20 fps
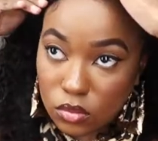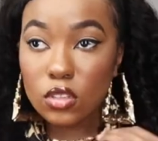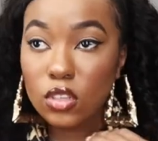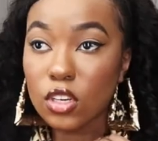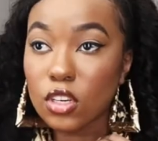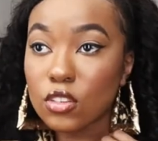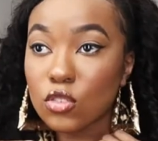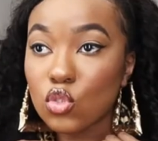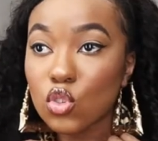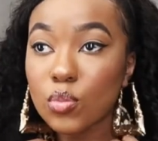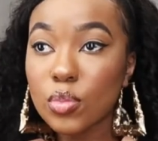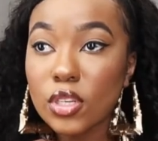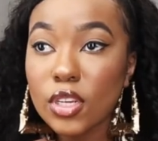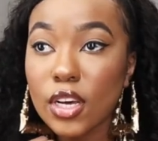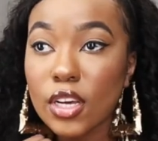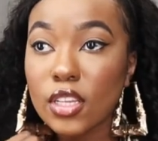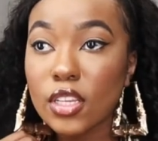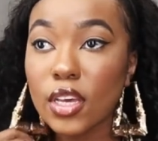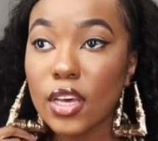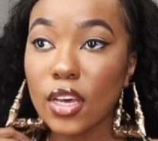yeah, swoop it
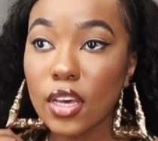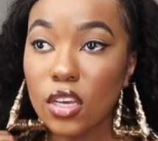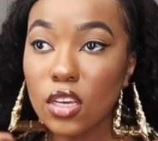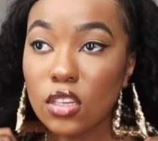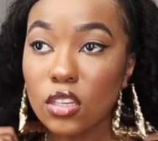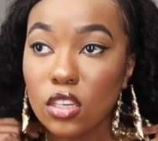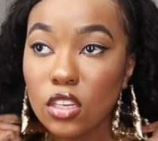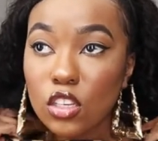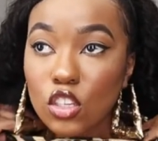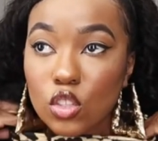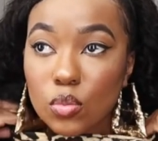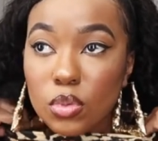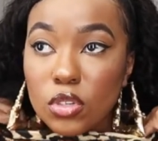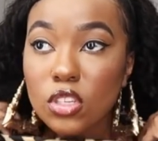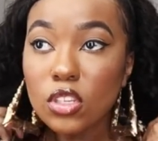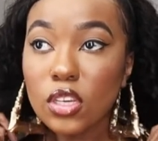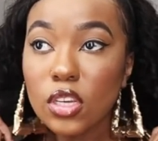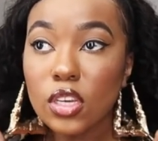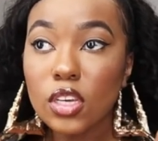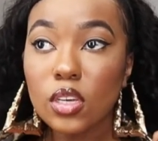like that and then just
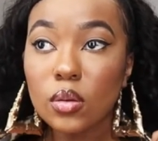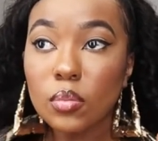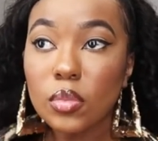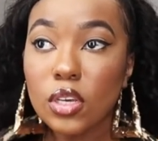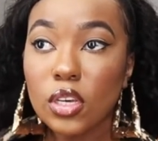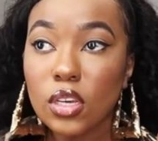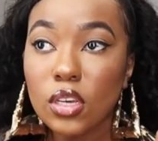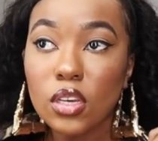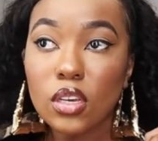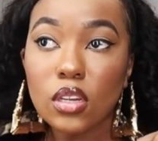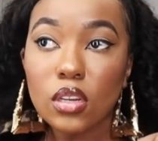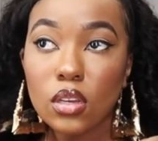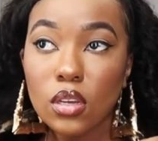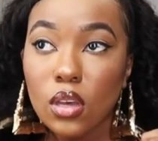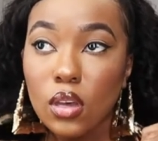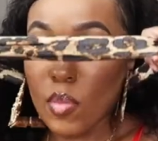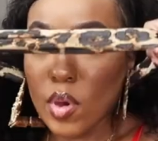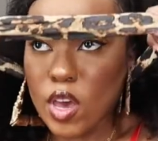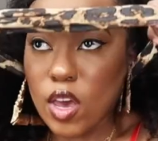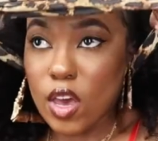put the headband
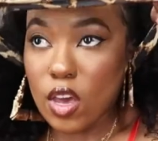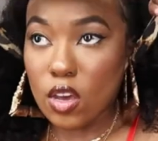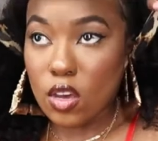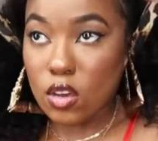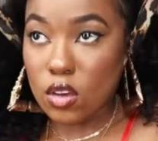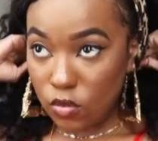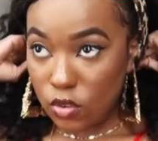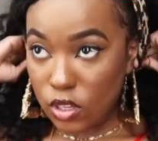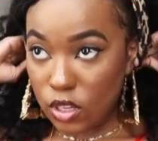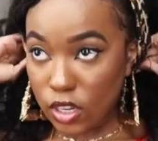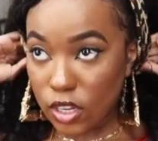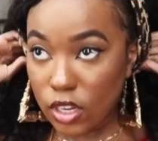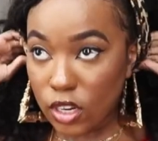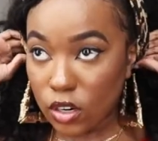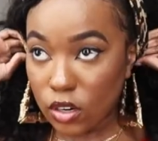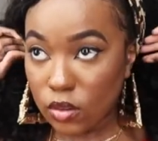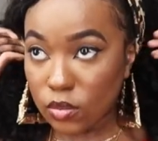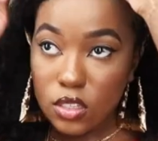back over the hair.